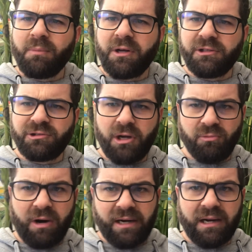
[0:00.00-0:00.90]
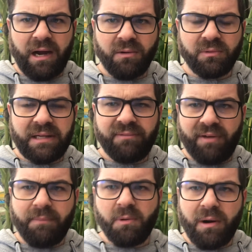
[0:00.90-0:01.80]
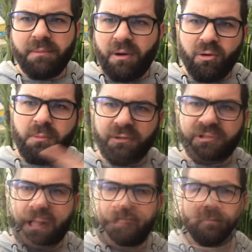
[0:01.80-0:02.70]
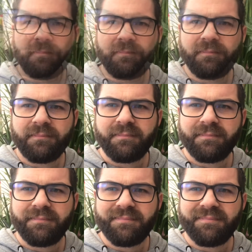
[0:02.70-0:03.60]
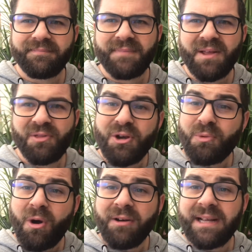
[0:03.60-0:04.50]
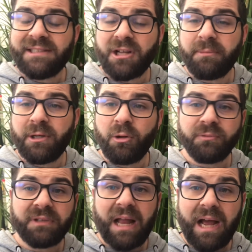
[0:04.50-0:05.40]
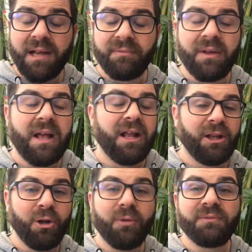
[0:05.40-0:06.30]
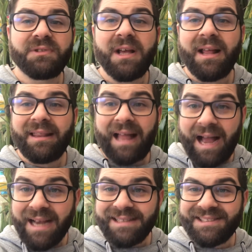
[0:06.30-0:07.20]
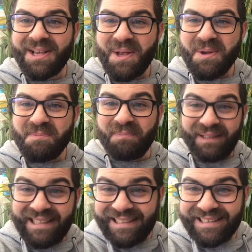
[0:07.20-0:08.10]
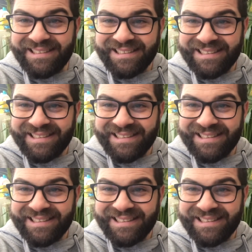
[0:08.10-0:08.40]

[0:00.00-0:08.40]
going to sow right now in February, but I'll come on to that. Third one is going to be Loves Lies Bleeding.